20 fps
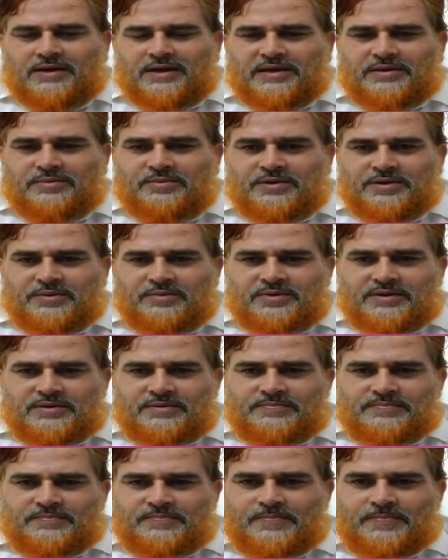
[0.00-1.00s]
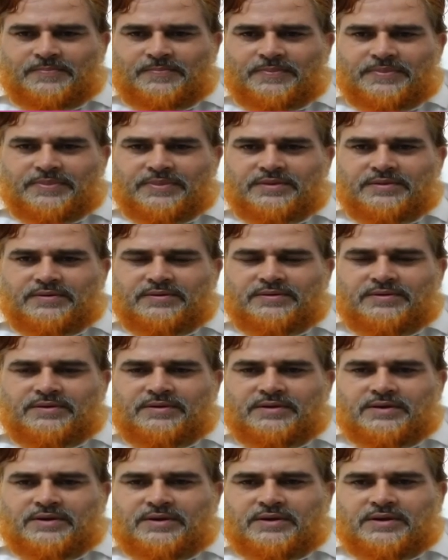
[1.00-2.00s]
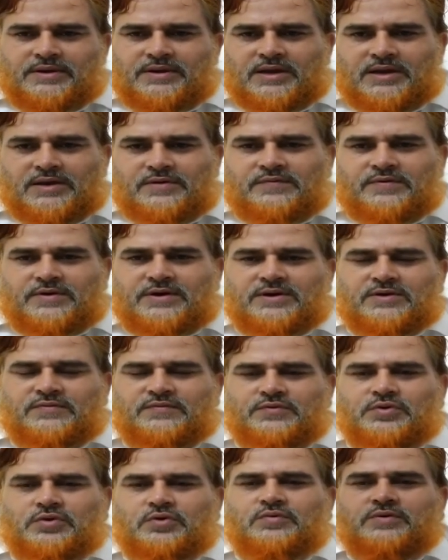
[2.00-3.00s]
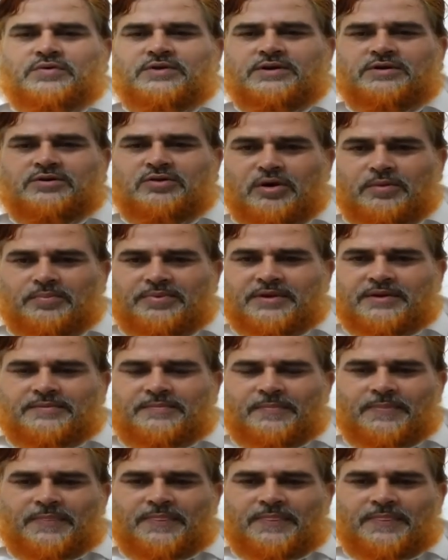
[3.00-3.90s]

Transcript: I am here in front of you with the topic